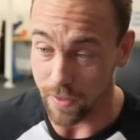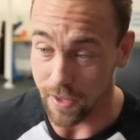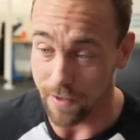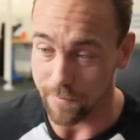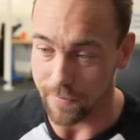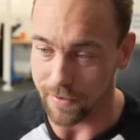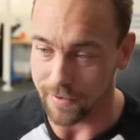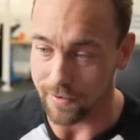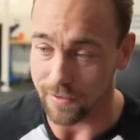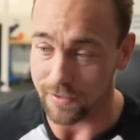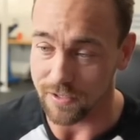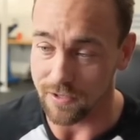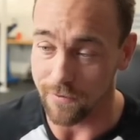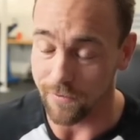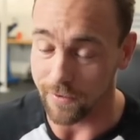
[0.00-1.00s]
that,
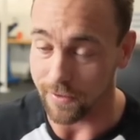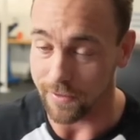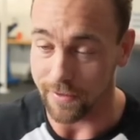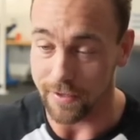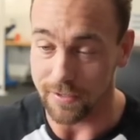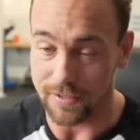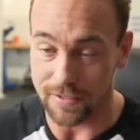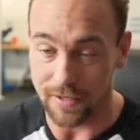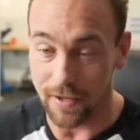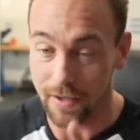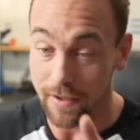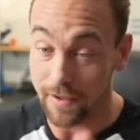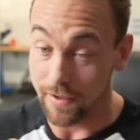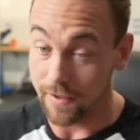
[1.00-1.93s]
because stuff like this,